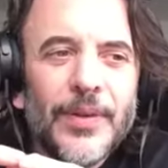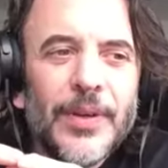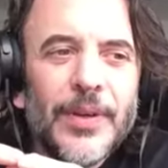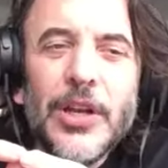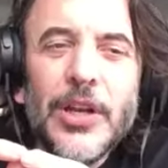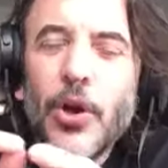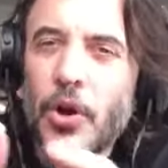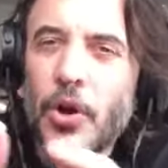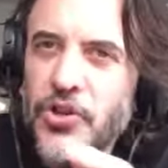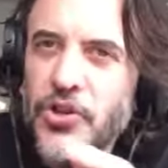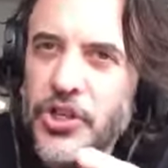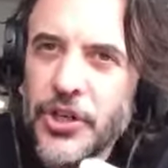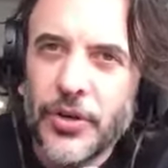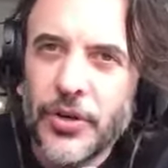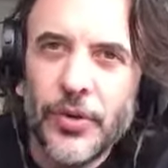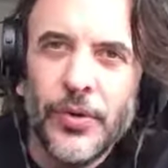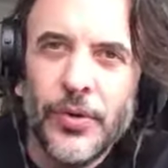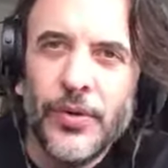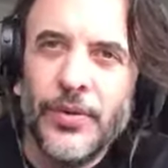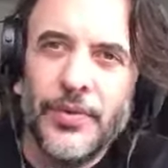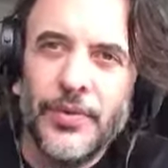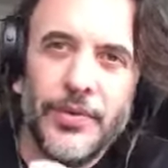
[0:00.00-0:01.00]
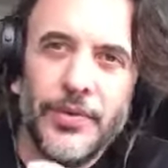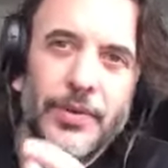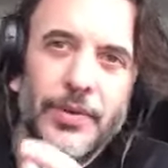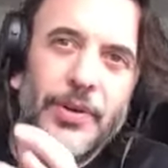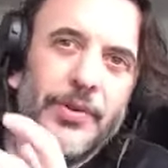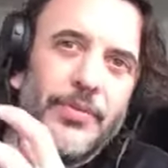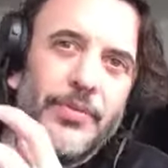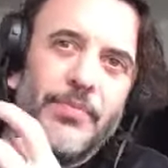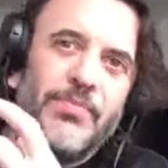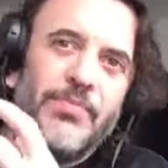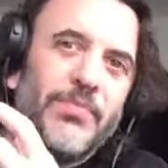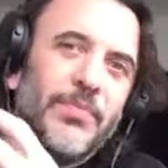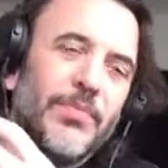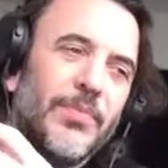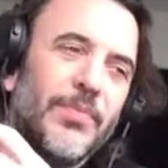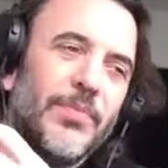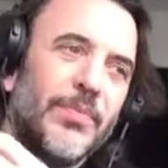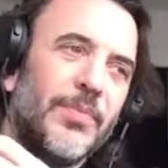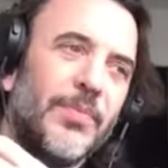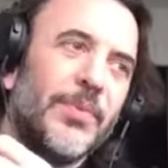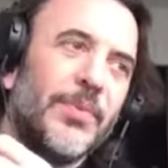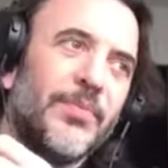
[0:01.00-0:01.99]
illogical, not
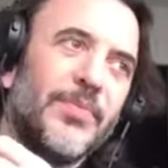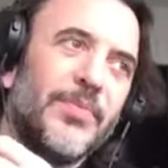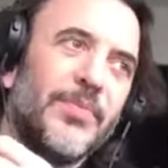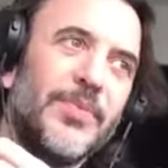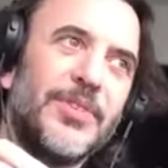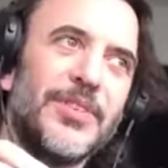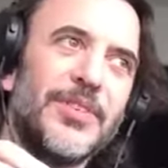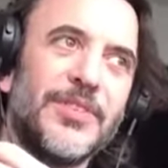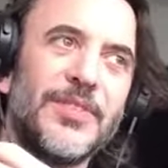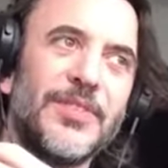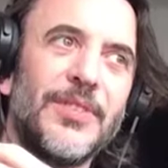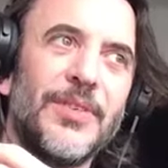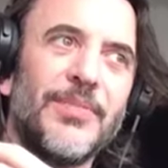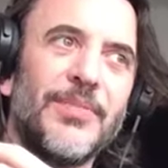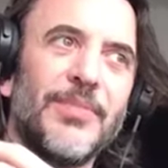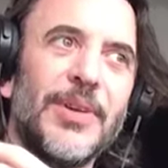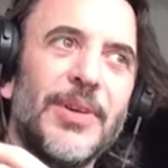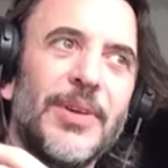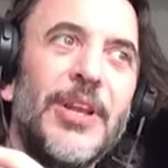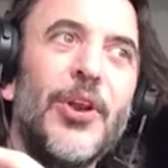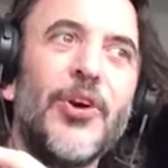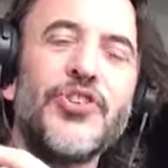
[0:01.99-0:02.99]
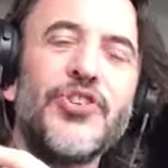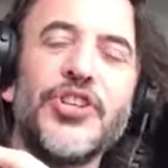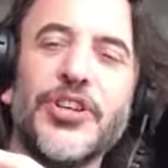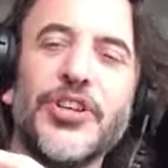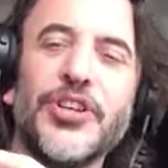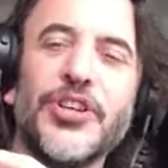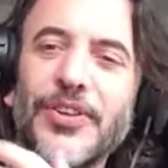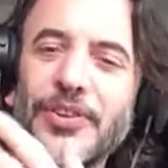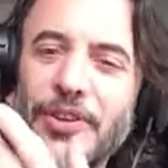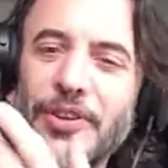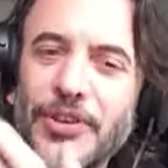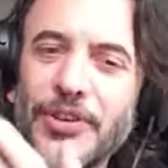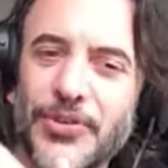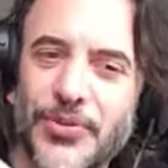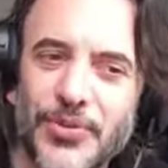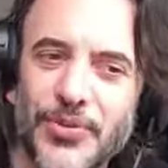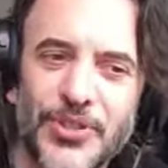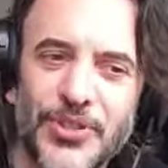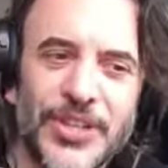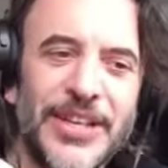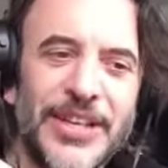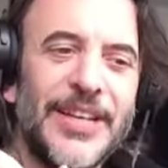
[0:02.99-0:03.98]
just illogical not to
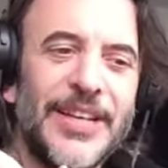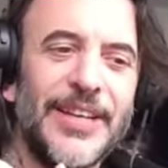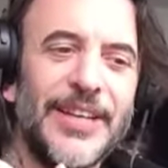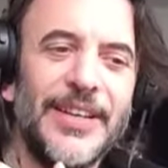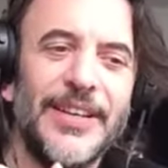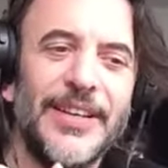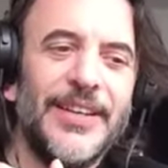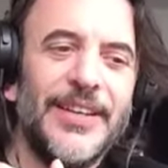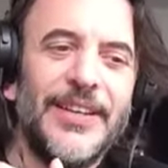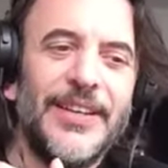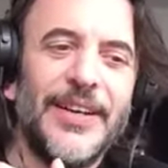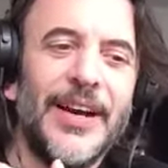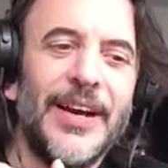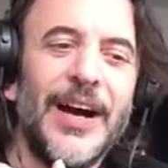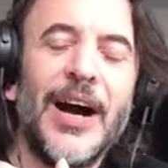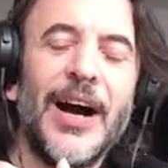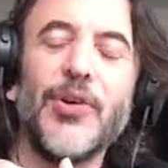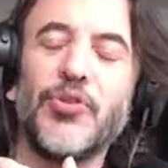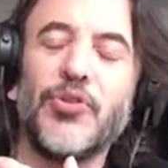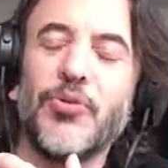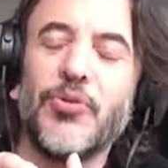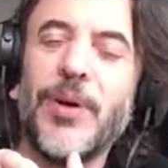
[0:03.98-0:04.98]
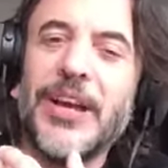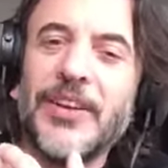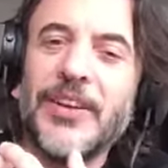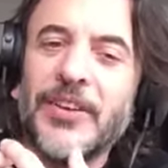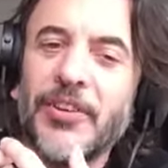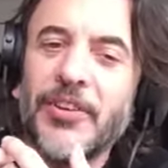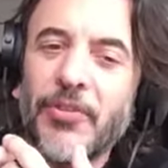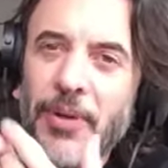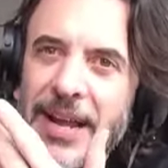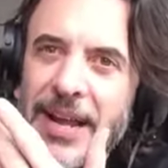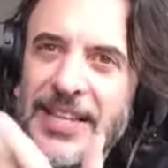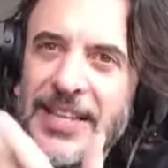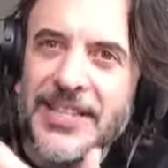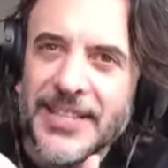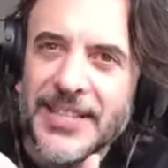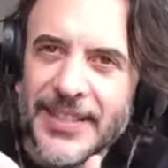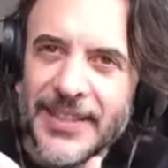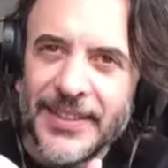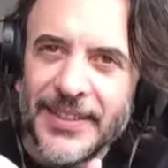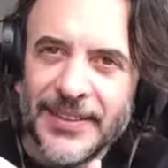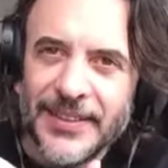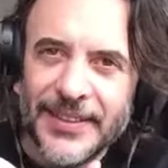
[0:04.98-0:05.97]
say outright
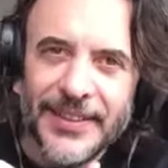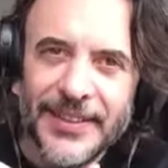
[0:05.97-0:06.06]
crazy.